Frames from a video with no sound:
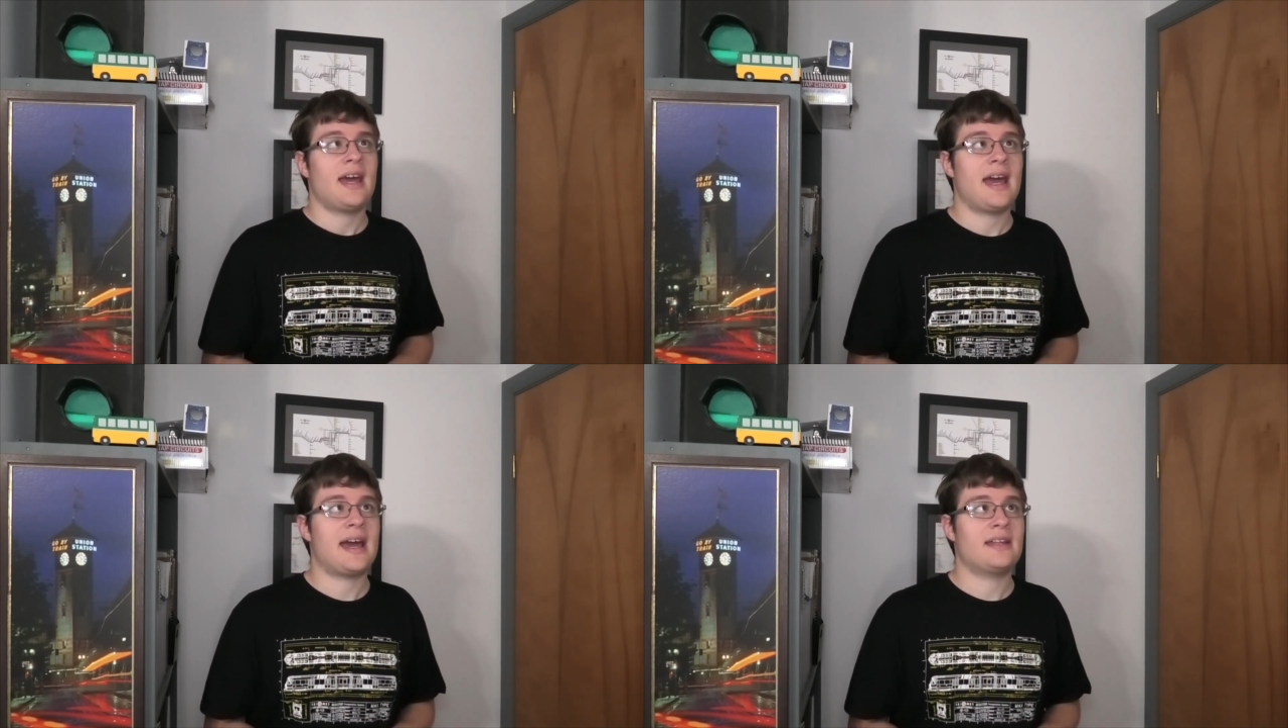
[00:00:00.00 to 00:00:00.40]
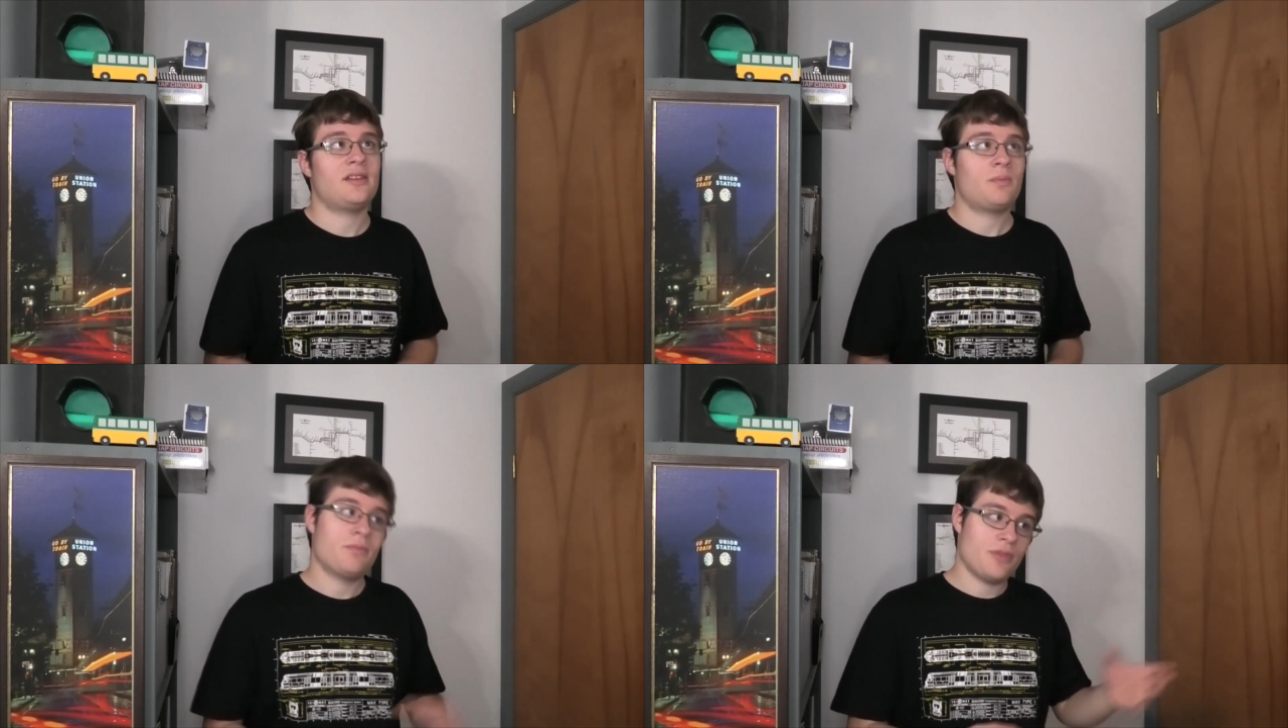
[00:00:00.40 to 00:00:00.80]

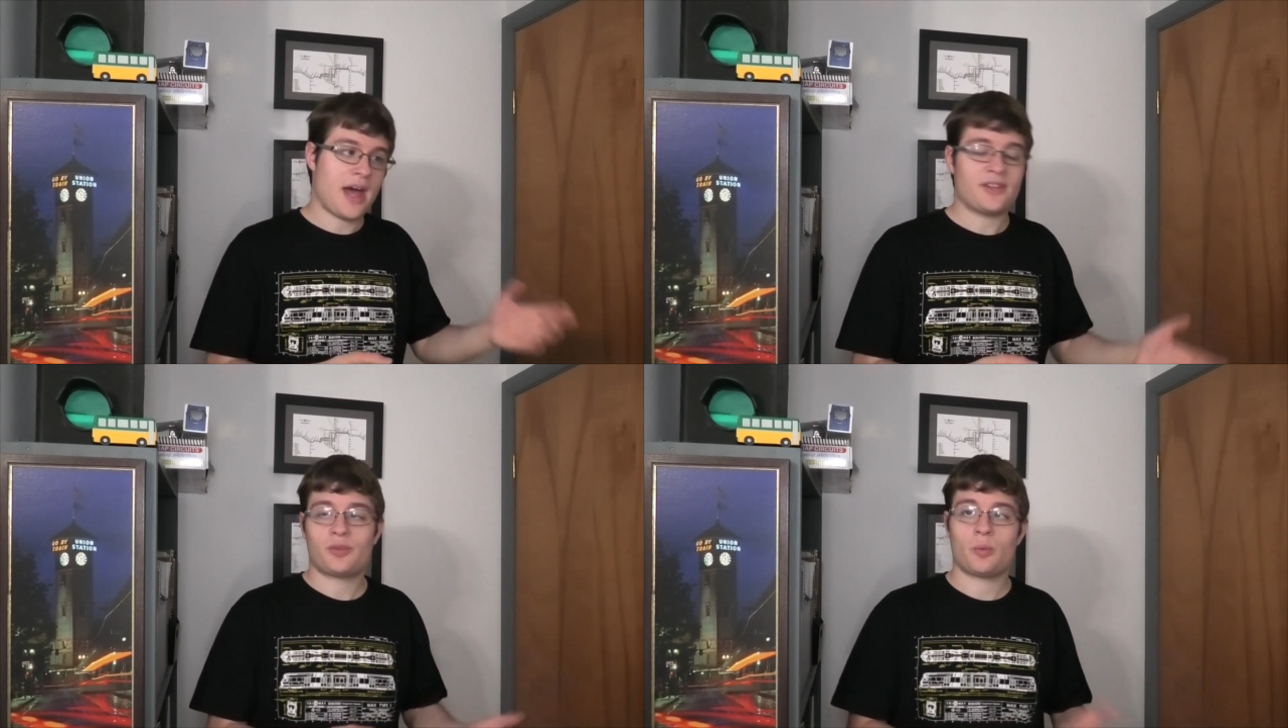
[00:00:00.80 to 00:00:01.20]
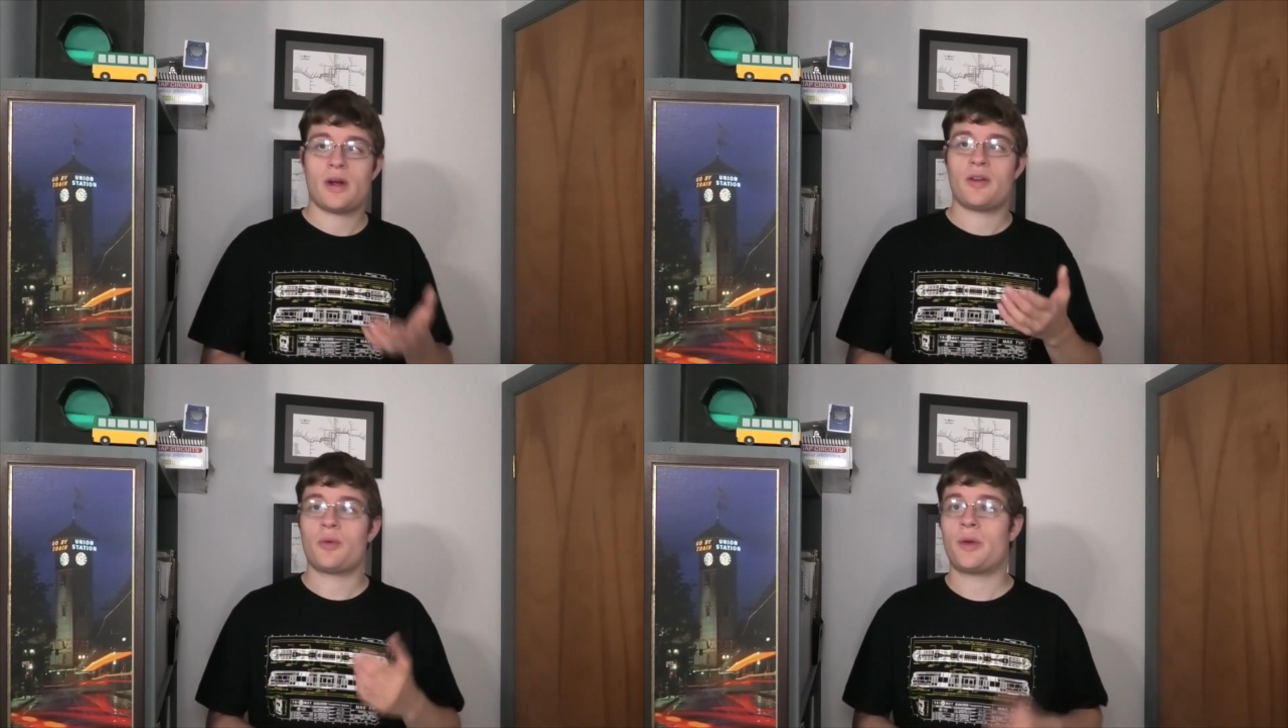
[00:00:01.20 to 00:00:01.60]
And that's
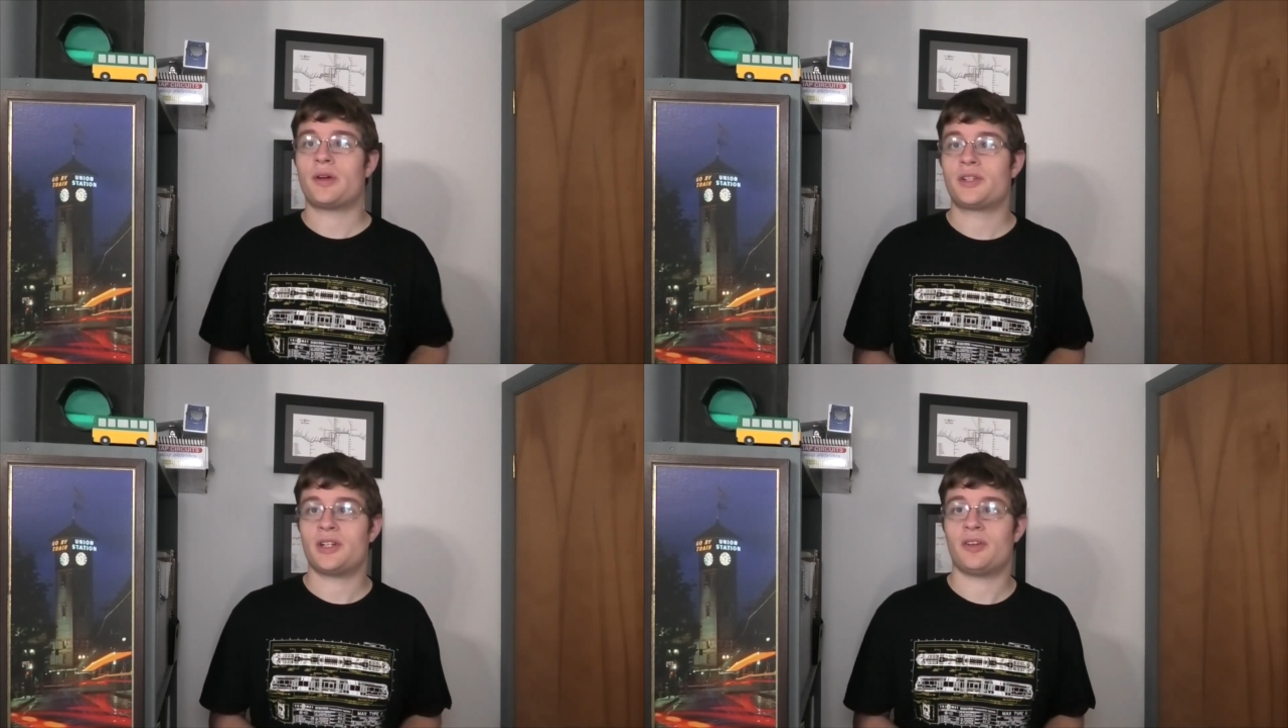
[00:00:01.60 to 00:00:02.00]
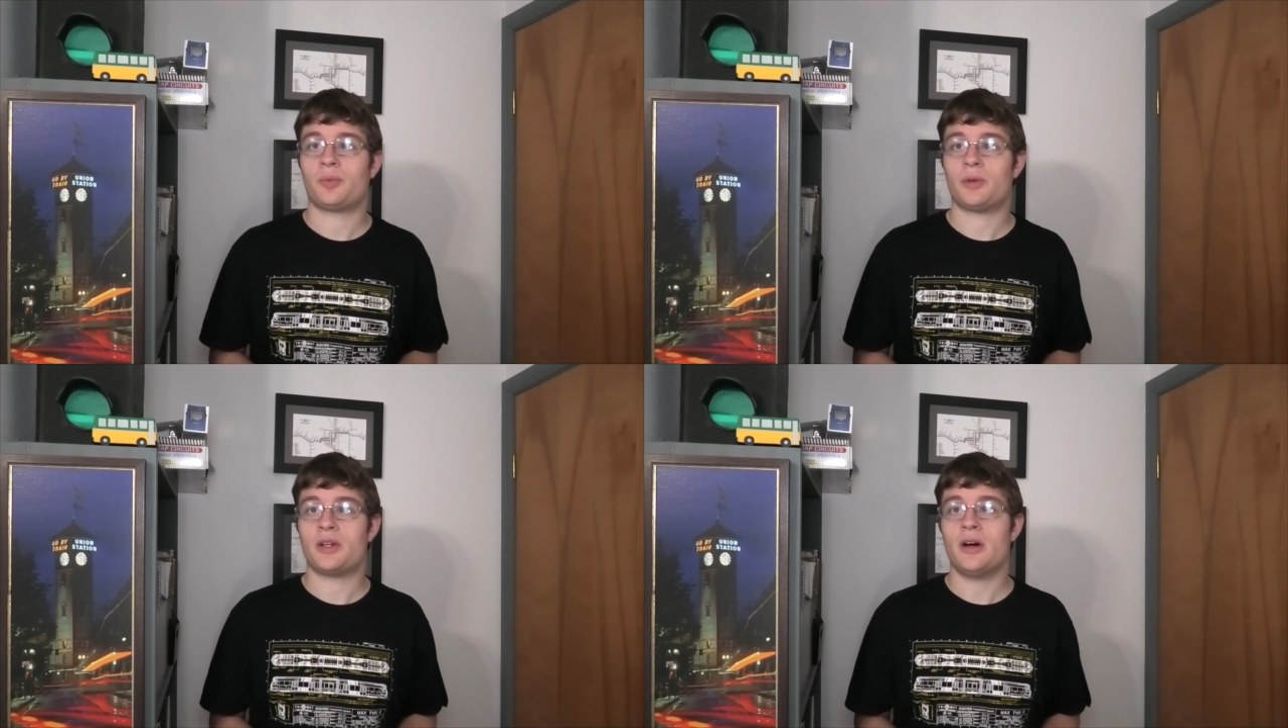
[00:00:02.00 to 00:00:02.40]
where the
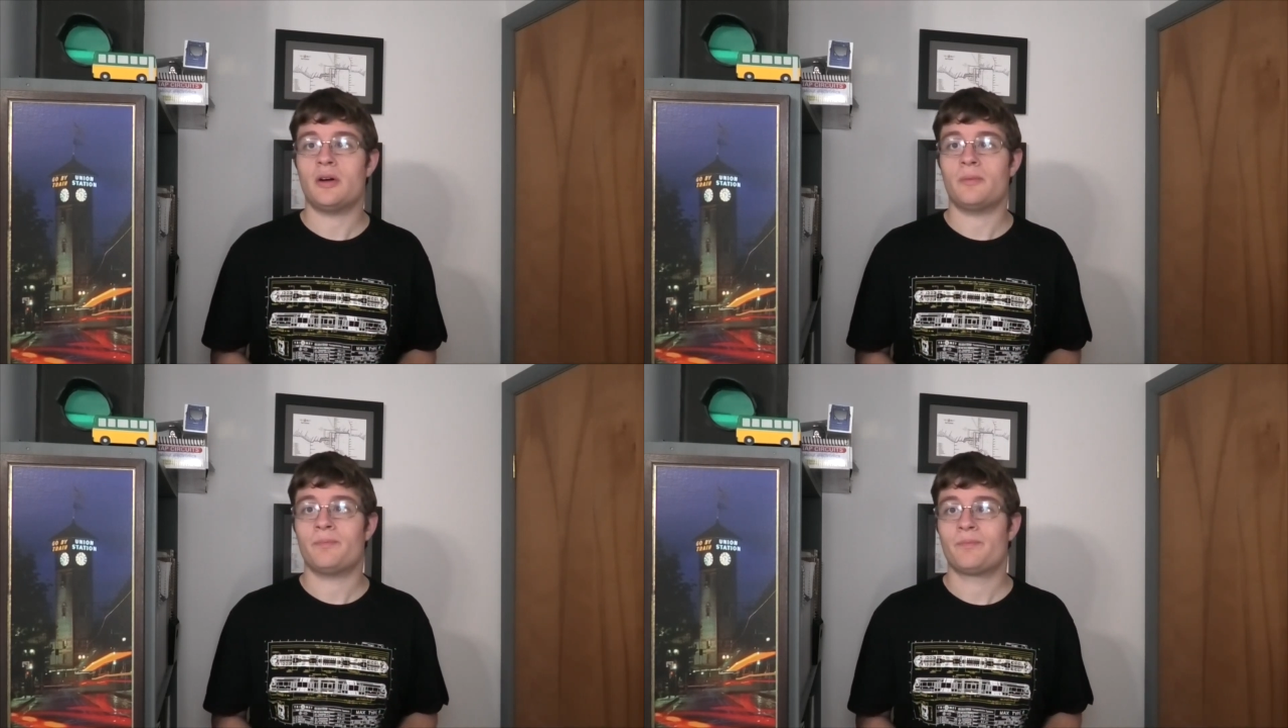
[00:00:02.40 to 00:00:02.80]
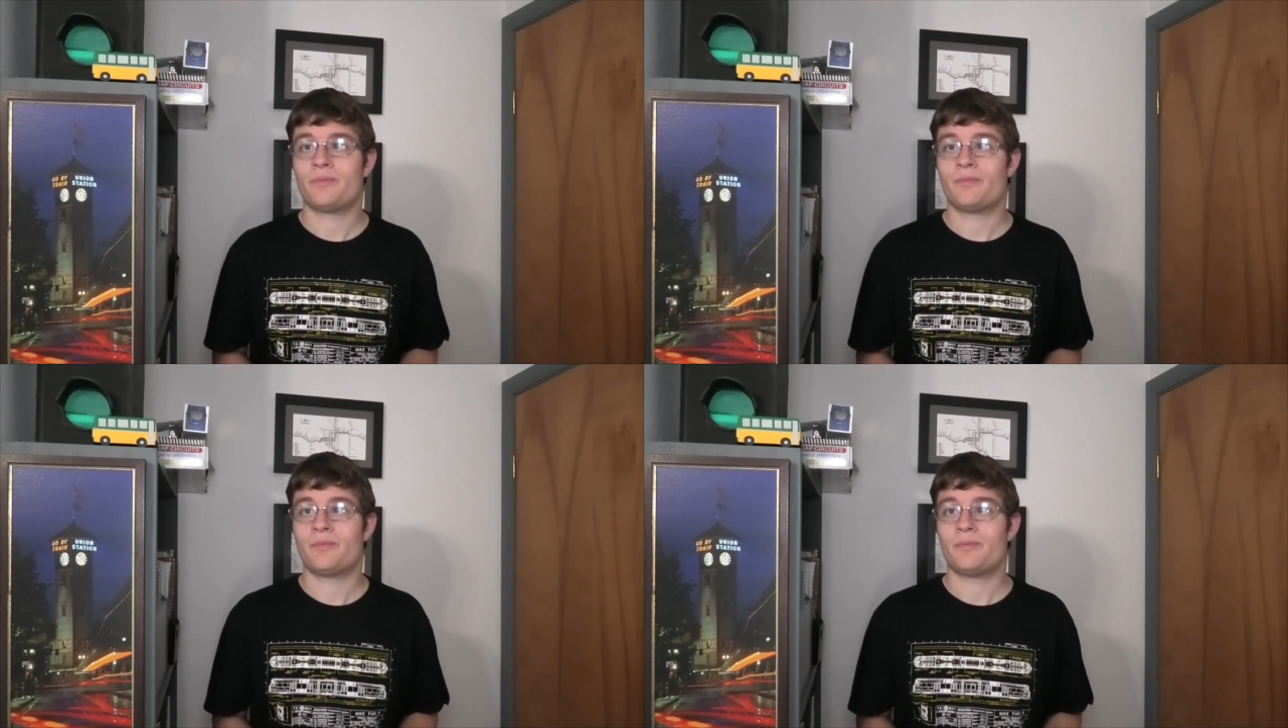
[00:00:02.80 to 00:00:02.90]
wheelchairs would go.